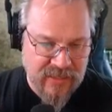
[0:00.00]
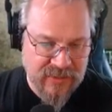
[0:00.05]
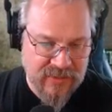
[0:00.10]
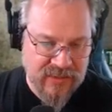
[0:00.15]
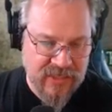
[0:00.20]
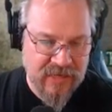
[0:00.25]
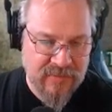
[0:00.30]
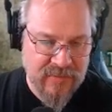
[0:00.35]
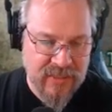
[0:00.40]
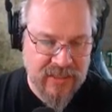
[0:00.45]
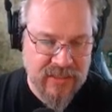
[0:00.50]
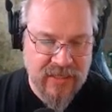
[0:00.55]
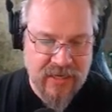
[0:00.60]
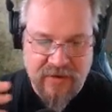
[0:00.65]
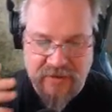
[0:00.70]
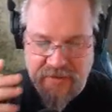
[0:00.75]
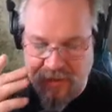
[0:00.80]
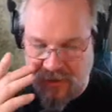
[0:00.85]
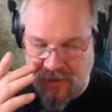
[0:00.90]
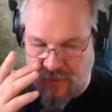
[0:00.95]
settlement
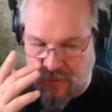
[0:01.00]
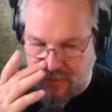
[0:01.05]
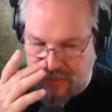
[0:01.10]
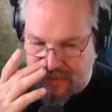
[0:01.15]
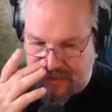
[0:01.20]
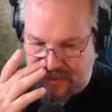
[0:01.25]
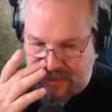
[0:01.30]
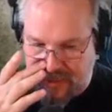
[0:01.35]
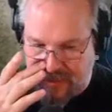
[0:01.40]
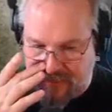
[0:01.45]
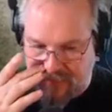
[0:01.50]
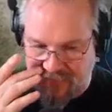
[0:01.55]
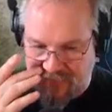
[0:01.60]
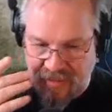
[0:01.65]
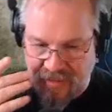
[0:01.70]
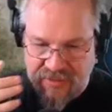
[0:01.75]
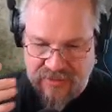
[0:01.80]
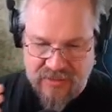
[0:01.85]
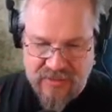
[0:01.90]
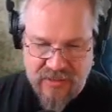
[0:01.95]
there in the northern tip of
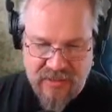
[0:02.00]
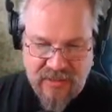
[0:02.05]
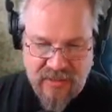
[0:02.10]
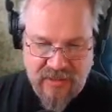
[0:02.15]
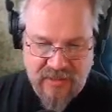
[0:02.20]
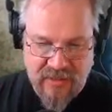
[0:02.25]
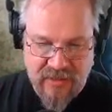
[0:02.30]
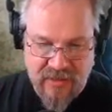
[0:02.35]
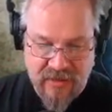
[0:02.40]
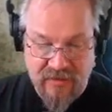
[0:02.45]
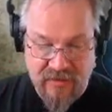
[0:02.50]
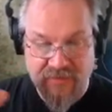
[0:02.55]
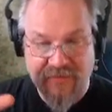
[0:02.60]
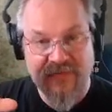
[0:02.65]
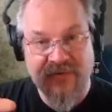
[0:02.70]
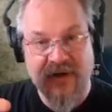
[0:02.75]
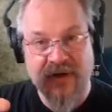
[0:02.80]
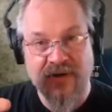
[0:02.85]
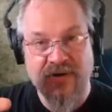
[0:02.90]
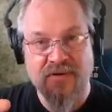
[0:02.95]

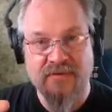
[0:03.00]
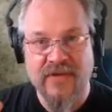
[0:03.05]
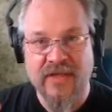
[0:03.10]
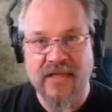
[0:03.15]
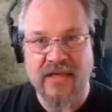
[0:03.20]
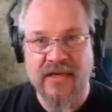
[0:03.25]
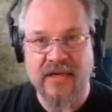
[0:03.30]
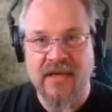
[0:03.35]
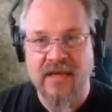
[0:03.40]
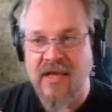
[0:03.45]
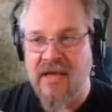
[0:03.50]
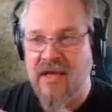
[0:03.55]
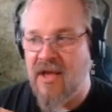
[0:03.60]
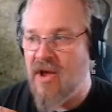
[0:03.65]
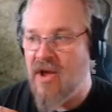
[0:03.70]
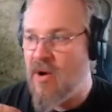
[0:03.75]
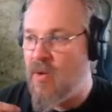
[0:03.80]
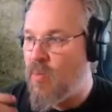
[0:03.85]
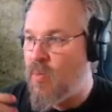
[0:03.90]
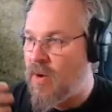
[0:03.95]
Newfoundland
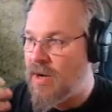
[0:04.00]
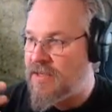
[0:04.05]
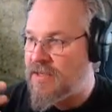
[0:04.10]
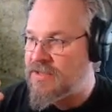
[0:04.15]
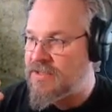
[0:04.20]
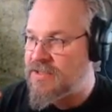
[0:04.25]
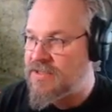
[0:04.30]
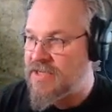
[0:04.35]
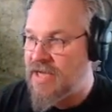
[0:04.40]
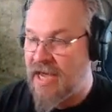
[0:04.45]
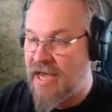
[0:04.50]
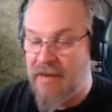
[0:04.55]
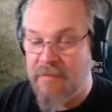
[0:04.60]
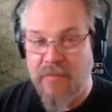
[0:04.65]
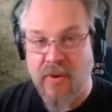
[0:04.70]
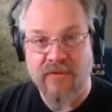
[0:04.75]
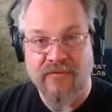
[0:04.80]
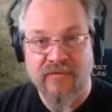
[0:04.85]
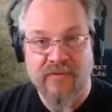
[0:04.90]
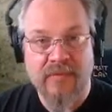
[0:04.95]
was a
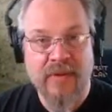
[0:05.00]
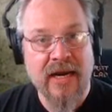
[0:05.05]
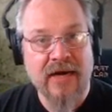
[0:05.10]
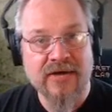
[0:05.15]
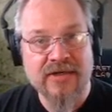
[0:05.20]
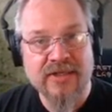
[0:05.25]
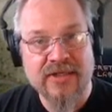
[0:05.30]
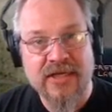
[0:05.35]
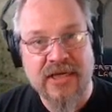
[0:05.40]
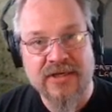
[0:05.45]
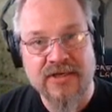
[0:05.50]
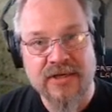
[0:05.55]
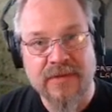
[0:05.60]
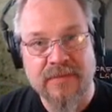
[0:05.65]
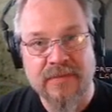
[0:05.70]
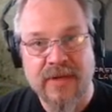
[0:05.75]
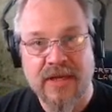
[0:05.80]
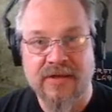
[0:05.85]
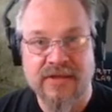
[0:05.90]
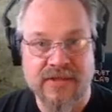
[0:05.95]
boat repair station,
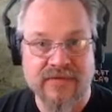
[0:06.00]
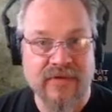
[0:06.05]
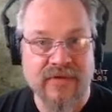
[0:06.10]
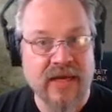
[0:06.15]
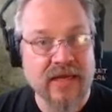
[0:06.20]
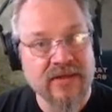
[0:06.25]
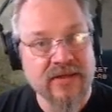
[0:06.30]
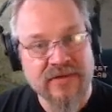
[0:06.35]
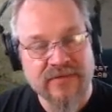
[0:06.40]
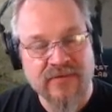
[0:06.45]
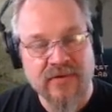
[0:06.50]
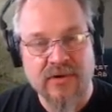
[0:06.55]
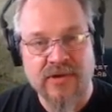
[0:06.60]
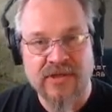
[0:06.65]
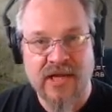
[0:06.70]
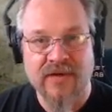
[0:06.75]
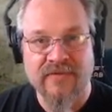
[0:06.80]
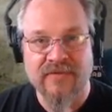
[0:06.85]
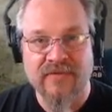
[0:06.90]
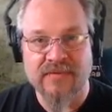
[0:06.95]
because the Vikings, of course,
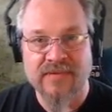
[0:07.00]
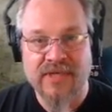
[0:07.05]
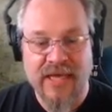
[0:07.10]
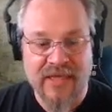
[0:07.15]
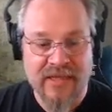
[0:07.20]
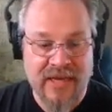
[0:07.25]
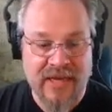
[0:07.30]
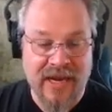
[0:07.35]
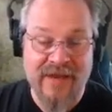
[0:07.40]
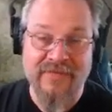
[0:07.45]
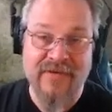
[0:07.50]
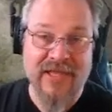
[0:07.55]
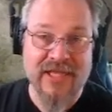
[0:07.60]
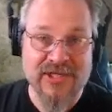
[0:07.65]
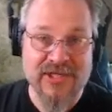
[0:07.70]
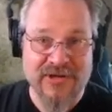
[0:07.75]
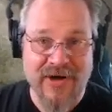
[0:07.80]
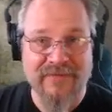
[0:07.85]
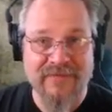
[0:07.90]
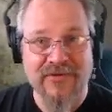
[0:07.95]
come from Scandinavia. They
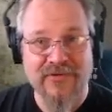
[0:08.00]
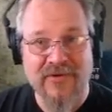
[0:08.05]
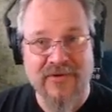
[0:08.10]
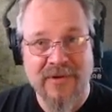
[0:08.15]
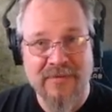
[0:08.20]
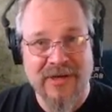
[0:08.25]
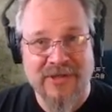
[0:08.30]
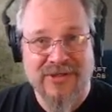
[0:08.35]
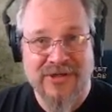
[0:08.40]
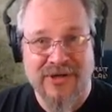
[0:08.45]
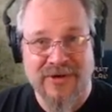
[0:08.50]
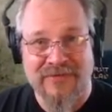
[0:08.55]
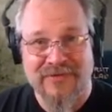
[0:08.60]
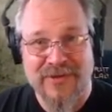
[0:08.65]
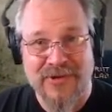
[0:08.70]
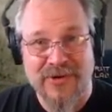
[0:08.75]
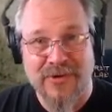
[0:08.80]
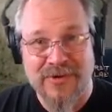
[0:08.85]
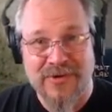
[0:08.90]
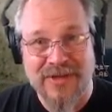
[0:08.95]
traveled 3 months over
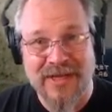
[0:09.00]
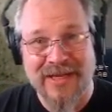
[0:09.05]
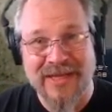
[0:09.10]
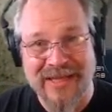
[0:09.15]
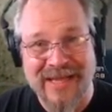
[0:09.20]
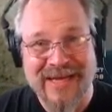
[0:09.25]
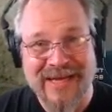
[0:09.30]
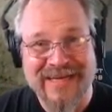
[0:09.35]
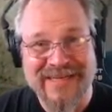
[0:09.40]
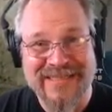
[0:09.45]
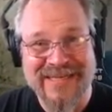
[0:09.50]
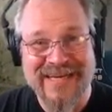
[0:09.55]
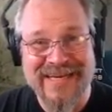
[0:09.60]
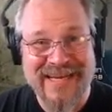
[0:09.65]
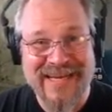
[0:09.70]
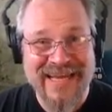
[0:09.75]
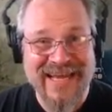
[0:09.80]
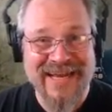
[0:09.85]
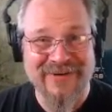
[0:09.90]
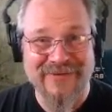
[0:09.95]
the northern Atlantic Sea to
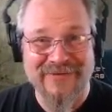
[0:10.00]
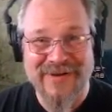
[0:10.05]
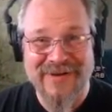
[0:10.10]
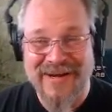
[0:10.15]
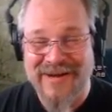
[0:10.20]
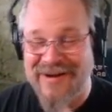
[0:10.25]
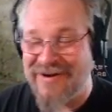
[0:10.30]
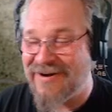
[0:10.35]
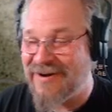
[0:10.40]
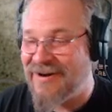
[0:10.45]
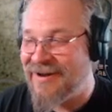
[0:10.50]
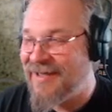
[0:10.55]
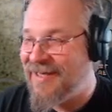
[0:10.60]
get over here.